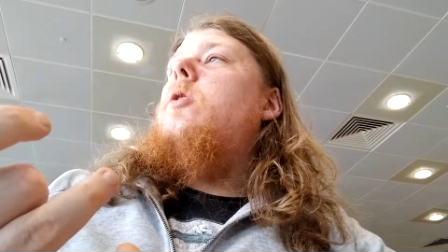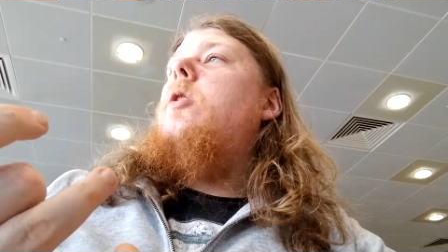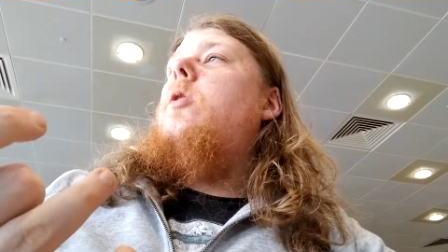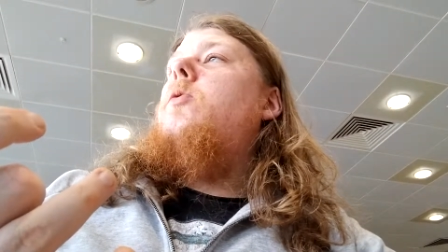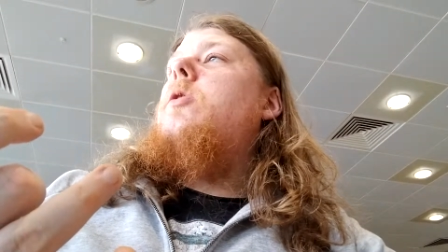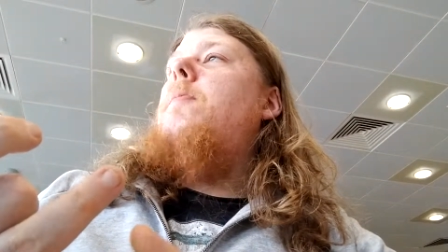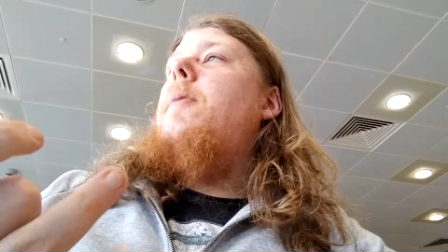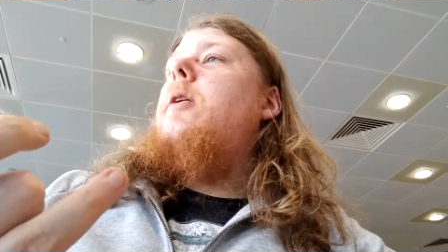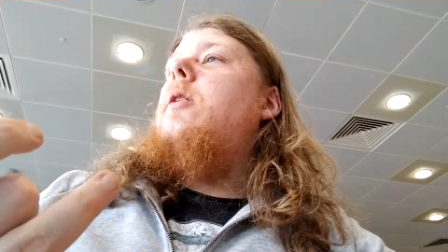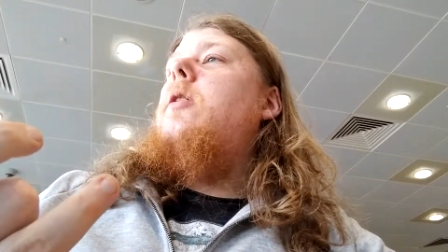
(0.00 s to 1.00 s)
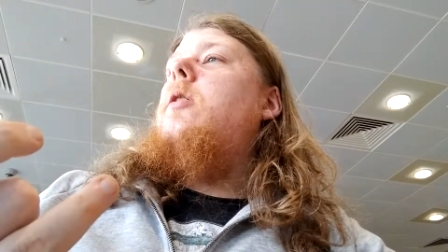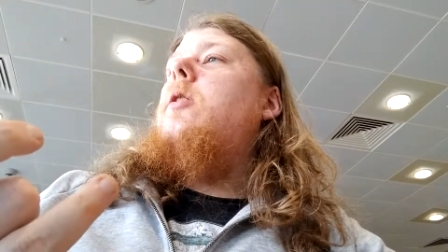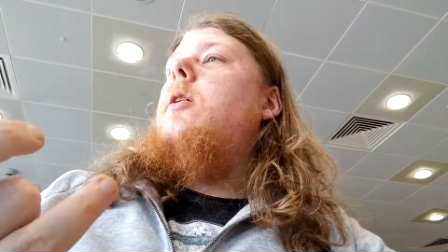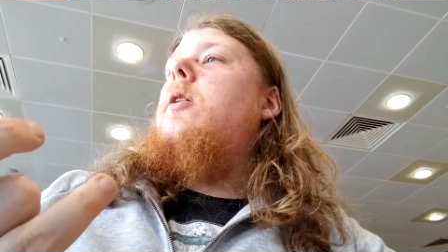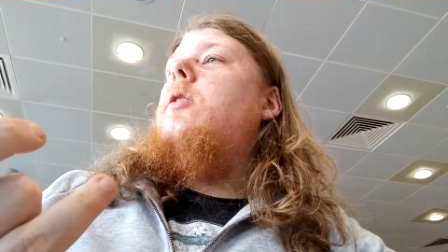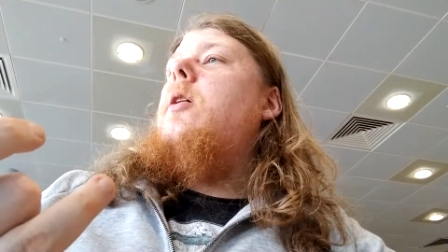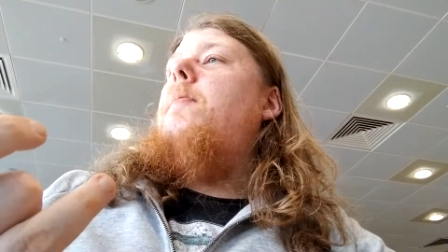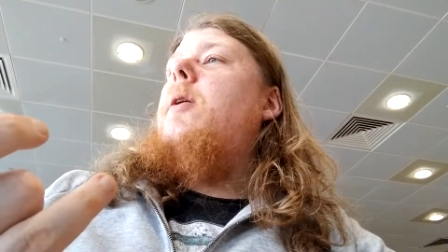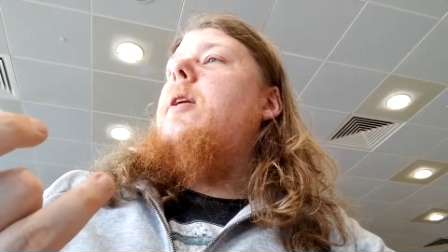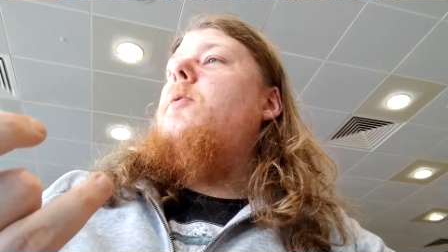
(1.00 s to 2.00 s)
so it's a Monday. yeah,
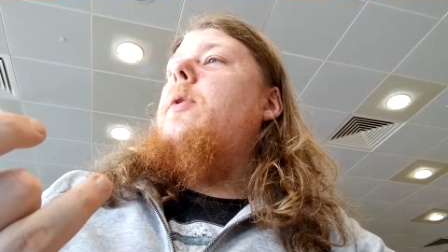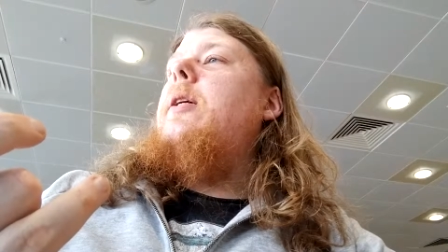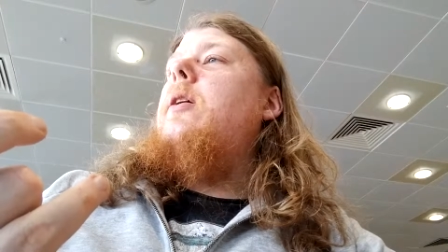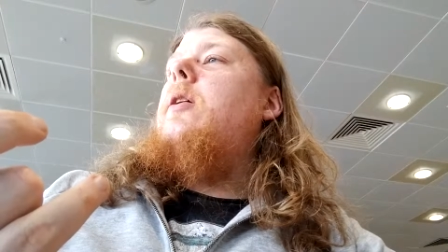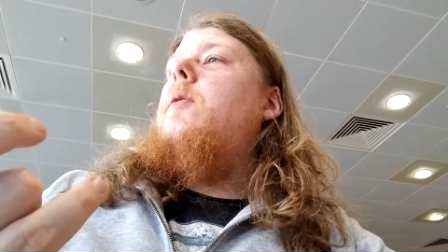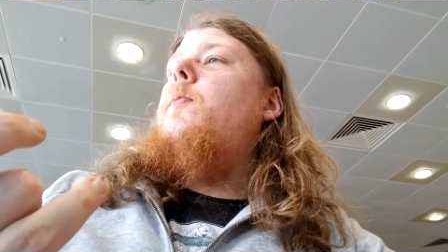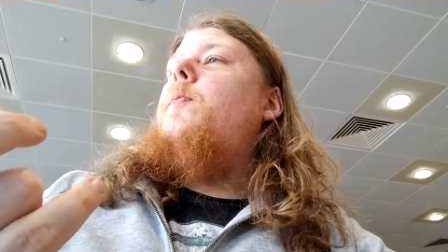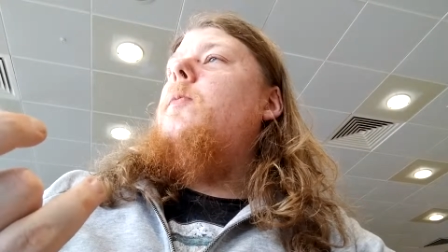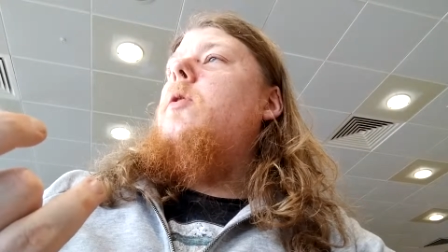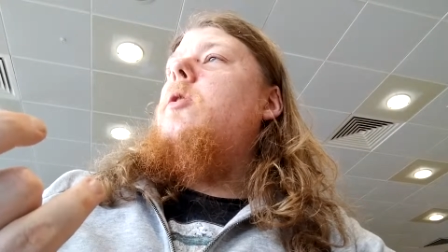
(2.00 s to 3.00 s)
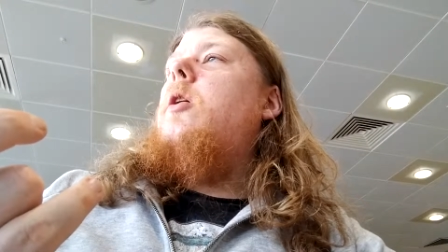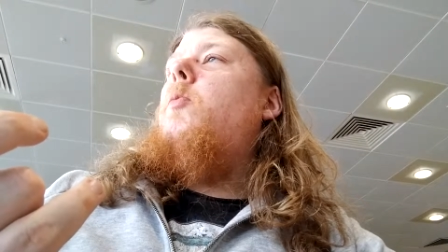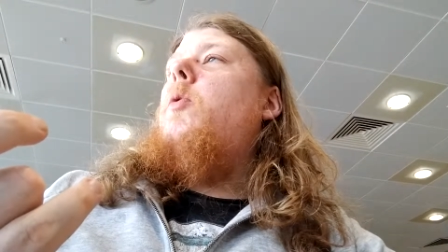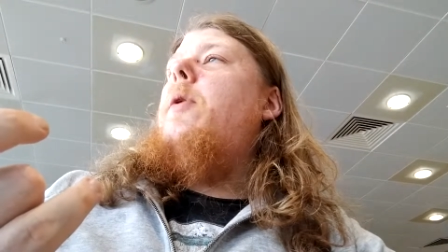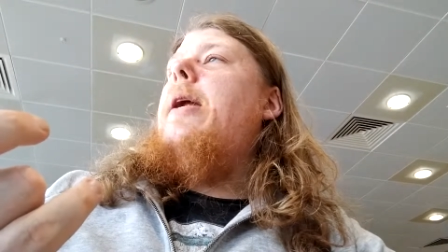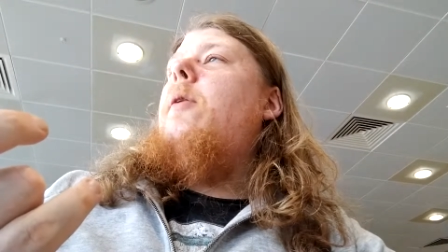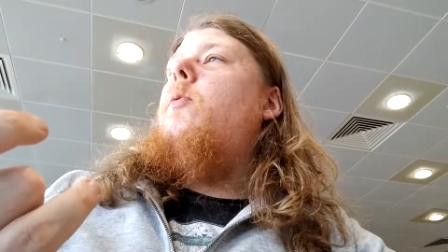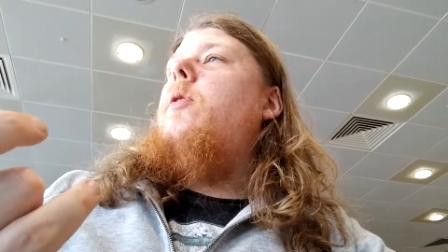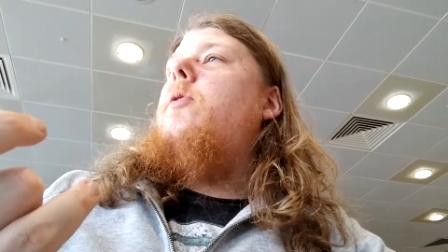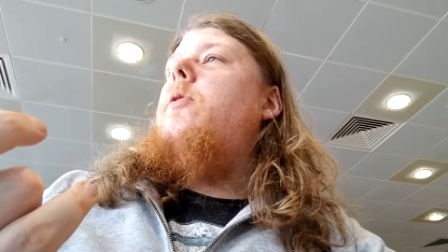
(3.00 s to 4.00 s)
yeah, Monday week. So and what we're
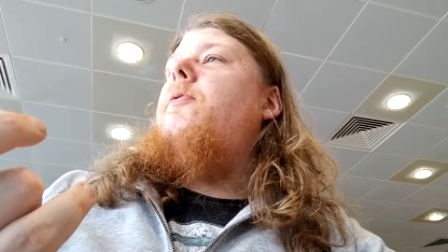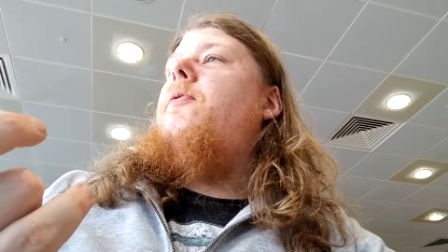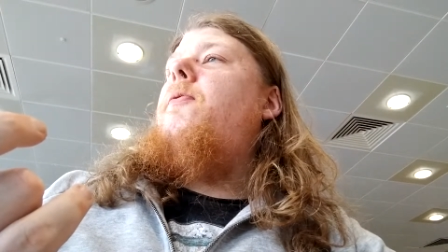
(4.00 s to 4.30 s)
now, we're